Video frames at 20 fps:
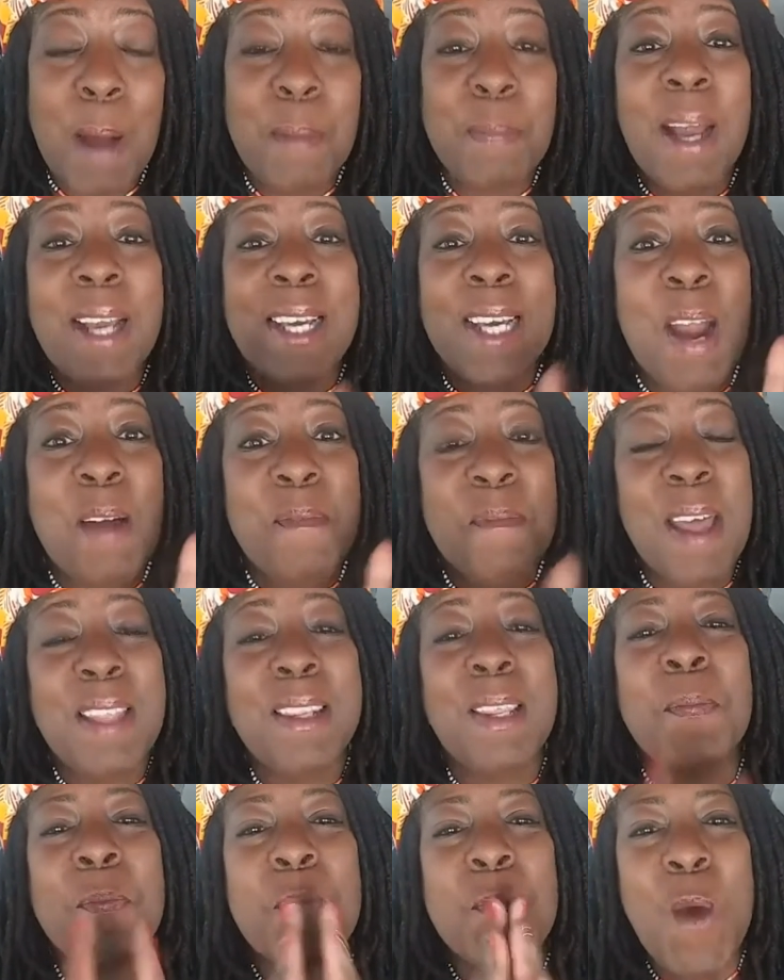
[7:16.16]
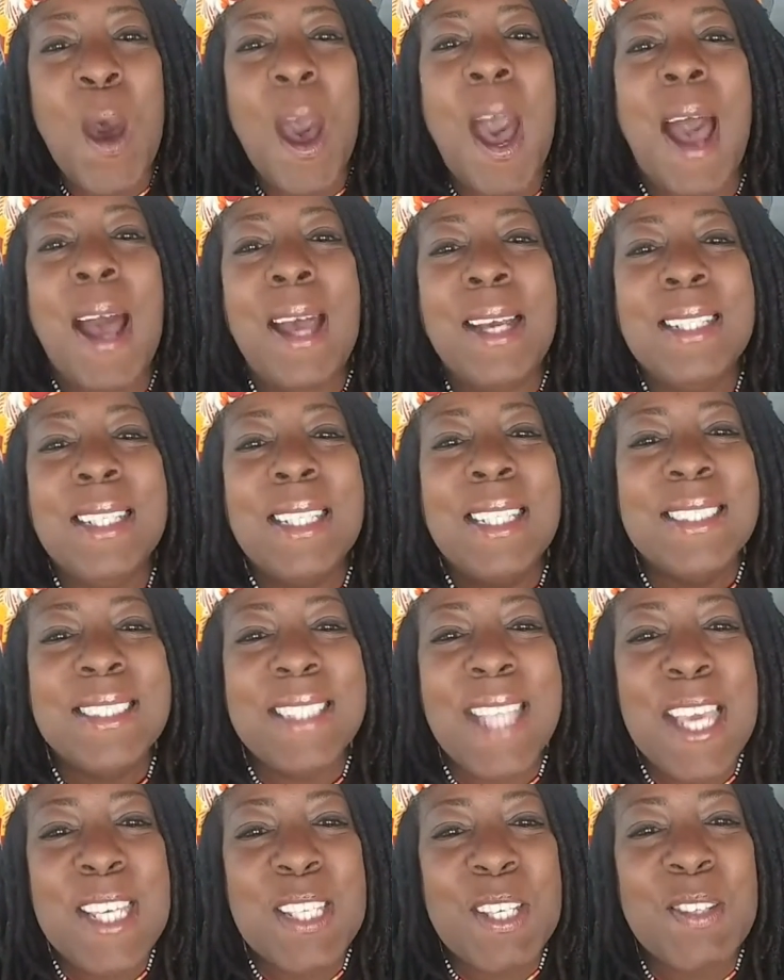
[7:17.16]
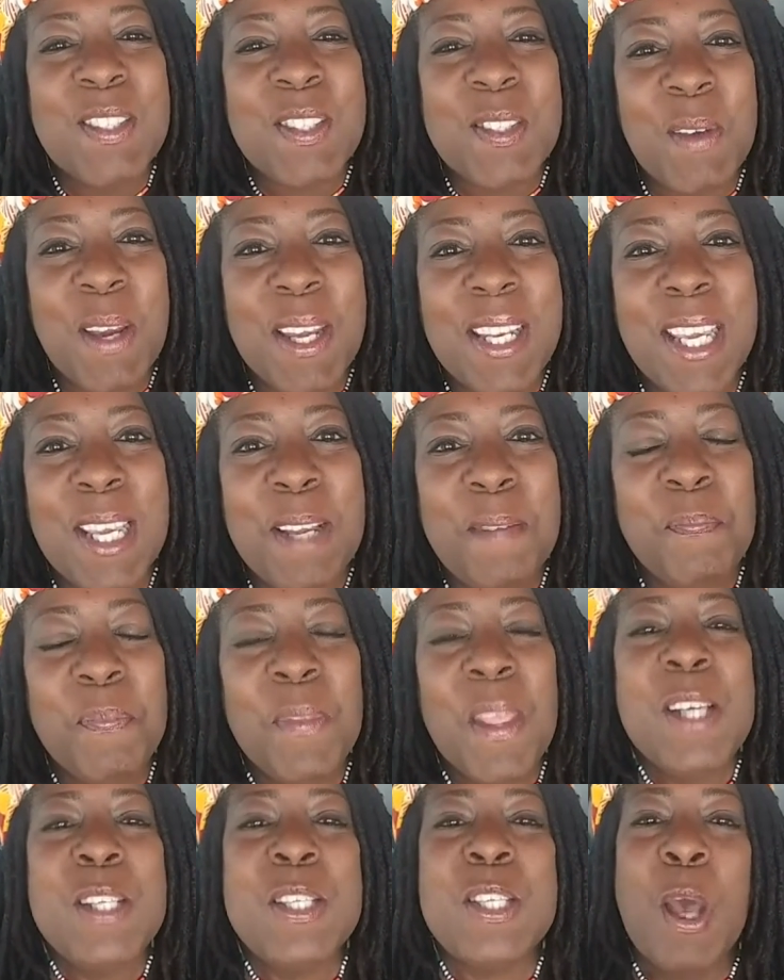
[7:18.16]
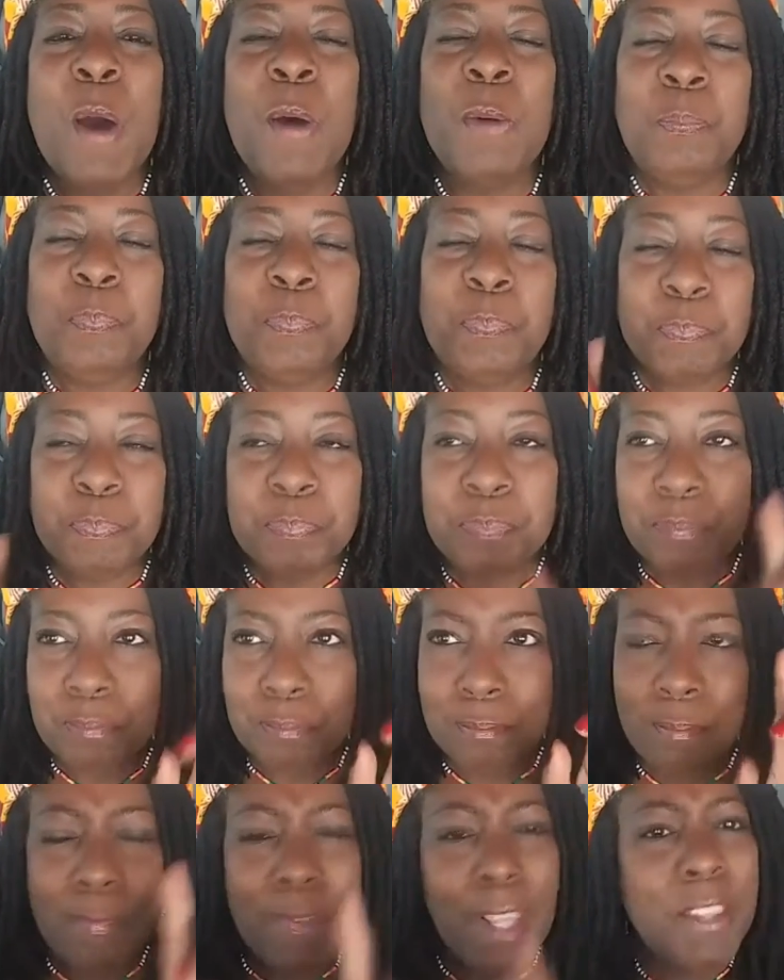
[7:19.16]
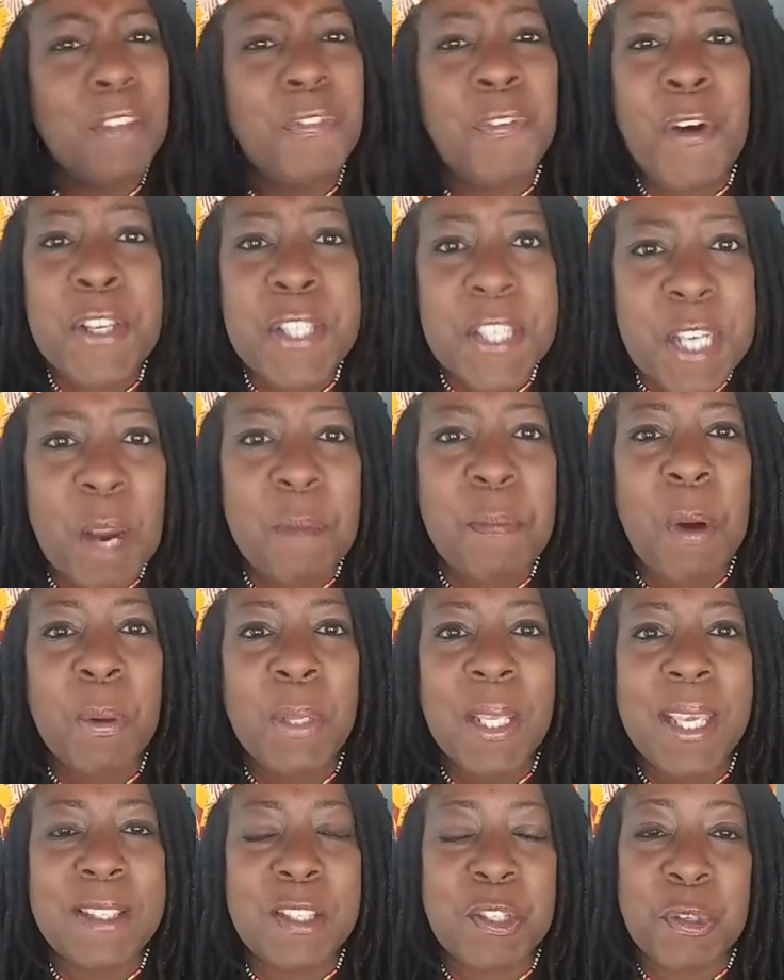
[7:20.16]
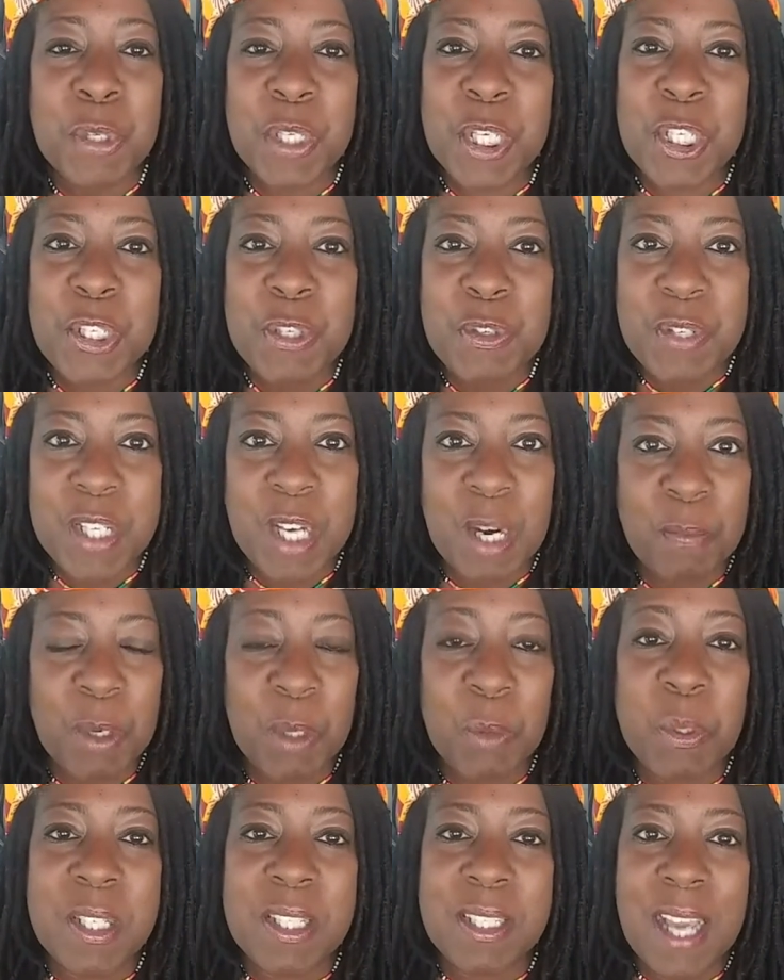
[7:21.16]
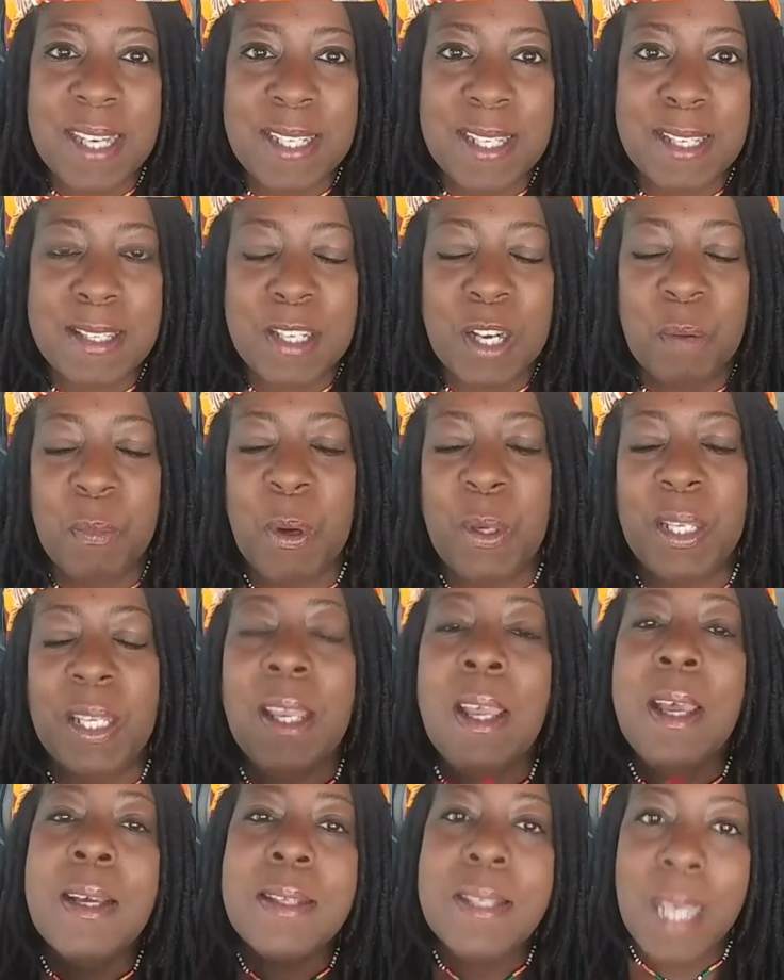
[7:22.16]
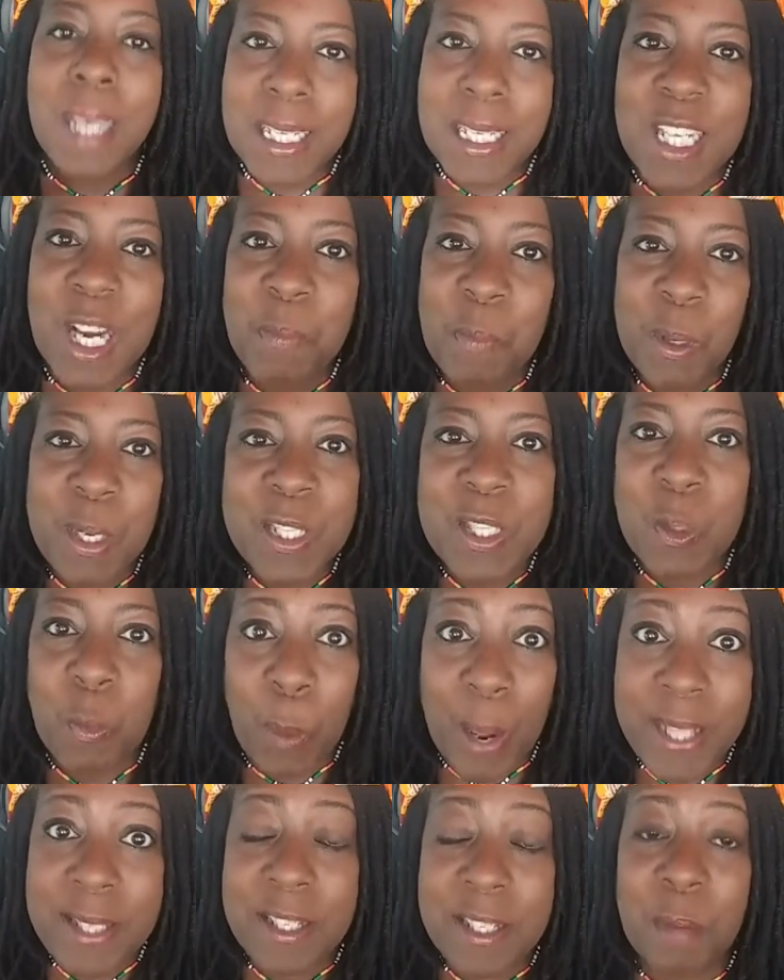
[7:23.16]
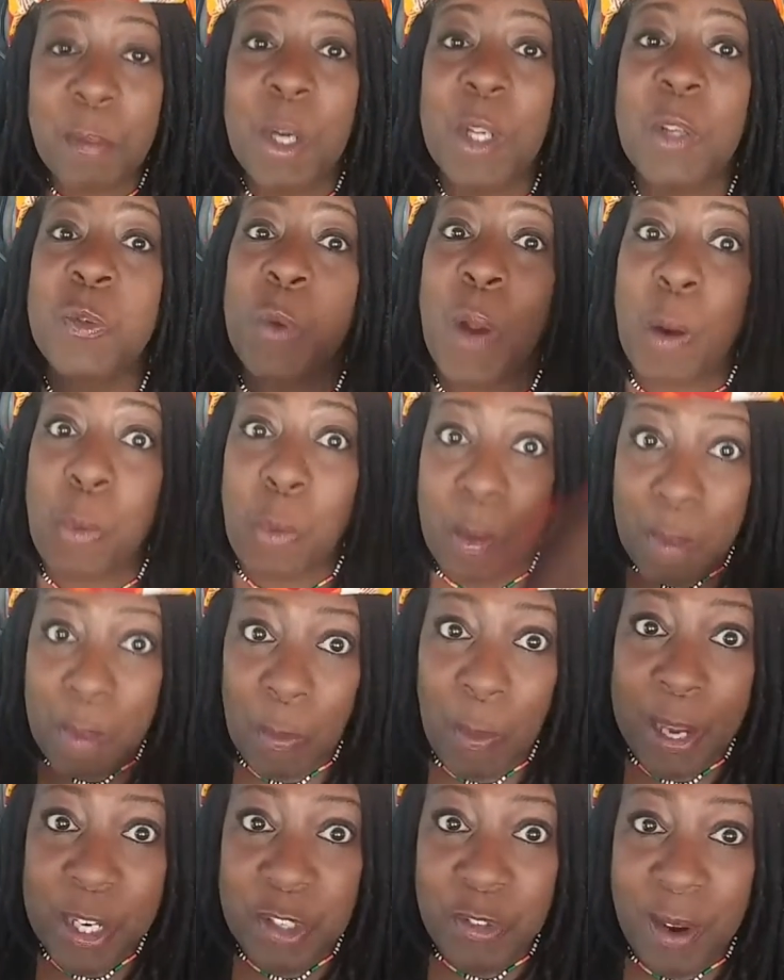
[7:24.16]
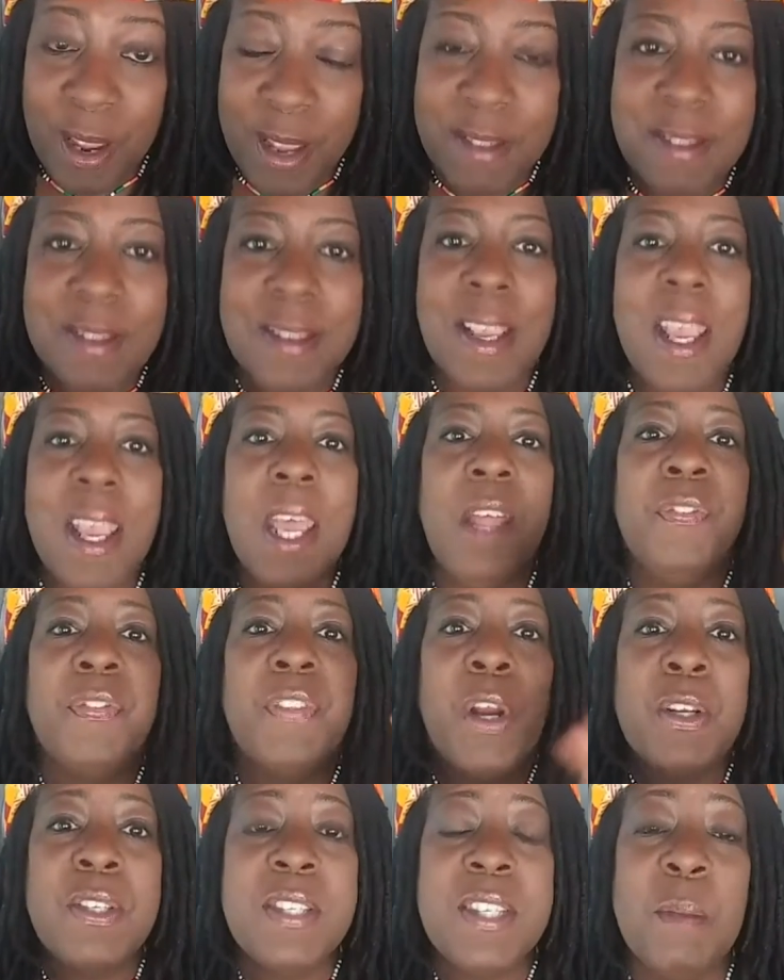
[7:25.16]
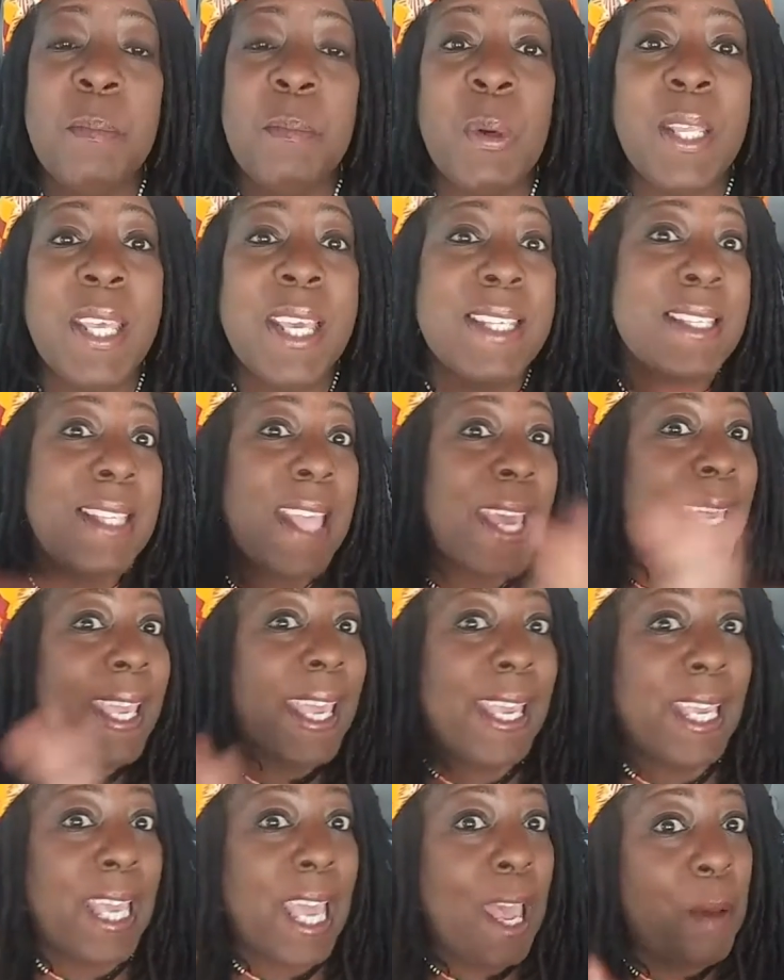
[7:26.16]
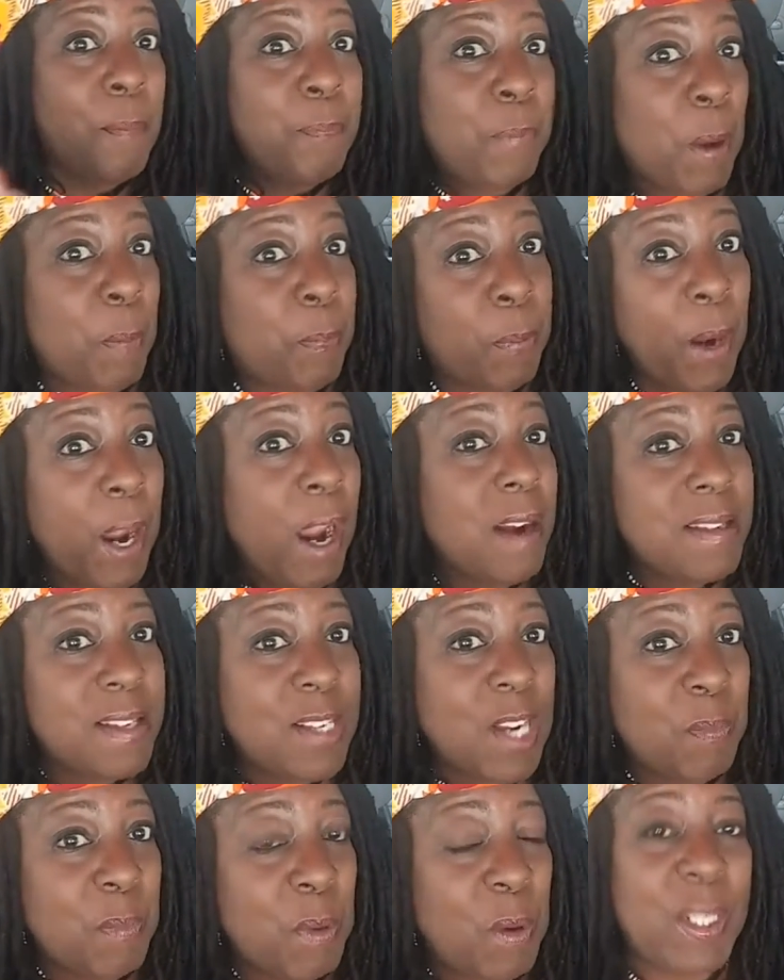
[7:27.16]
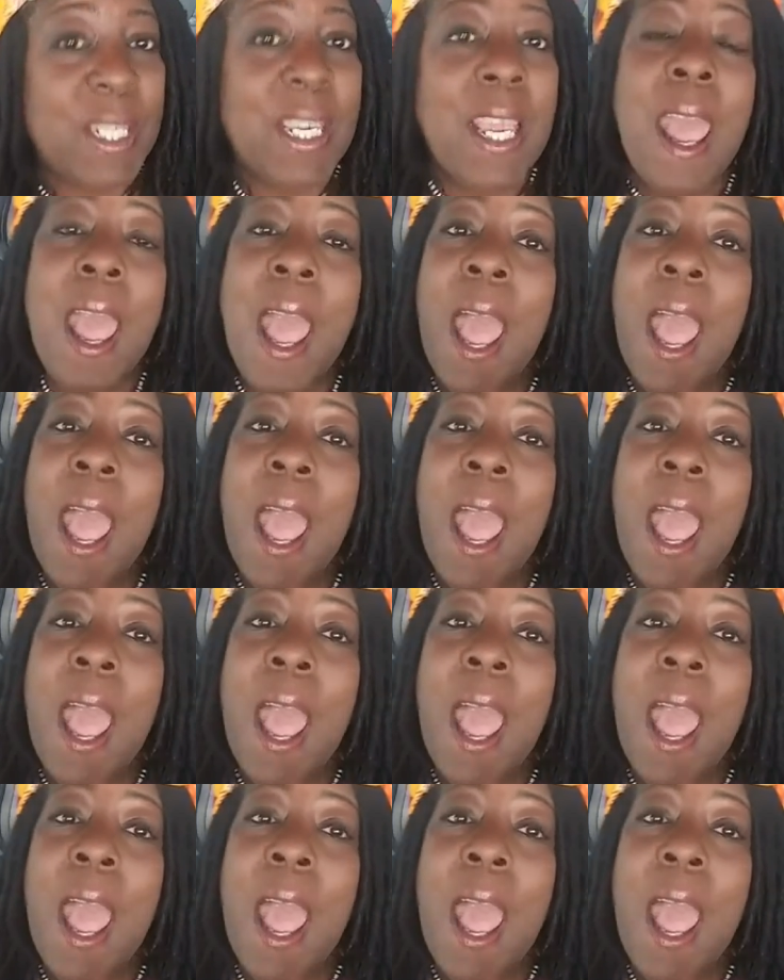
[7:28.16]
Carmela, mwah. Thank you, sweetie. So the first ceremony is a traditional ceremony, which is a Ghanaian ceremony. Second ceremony is the white ceremony, is where I wear my white dress. Third ceremony is like a prayer ceremony.